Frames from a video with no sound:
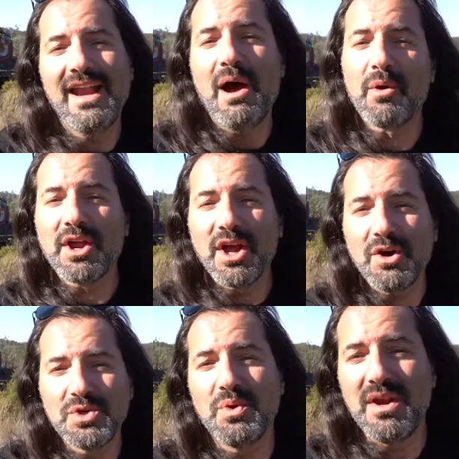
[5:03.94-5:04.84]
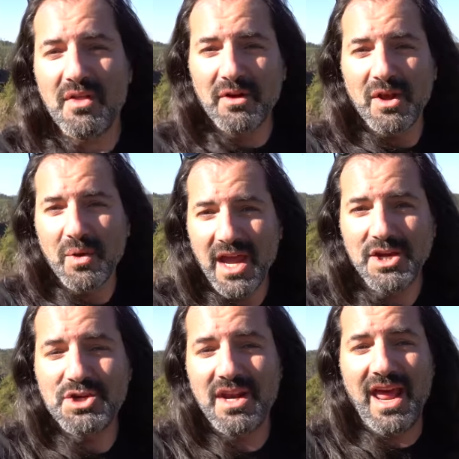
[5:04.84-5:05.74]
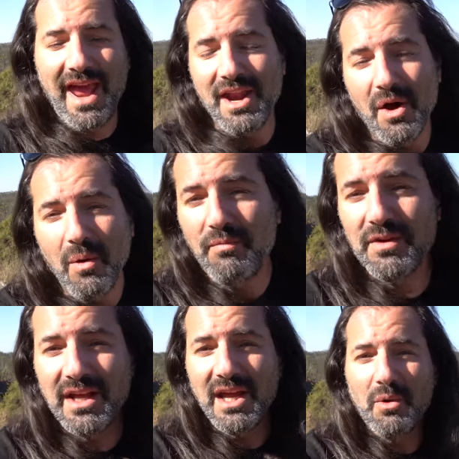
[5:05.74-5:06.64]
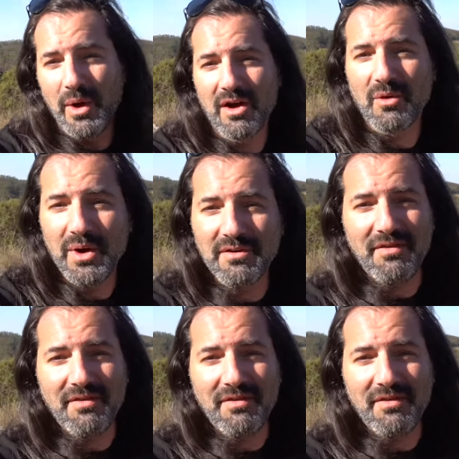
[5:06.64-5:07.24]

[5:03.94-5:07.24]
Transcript: now we're gonna go to another location and hopefully we are going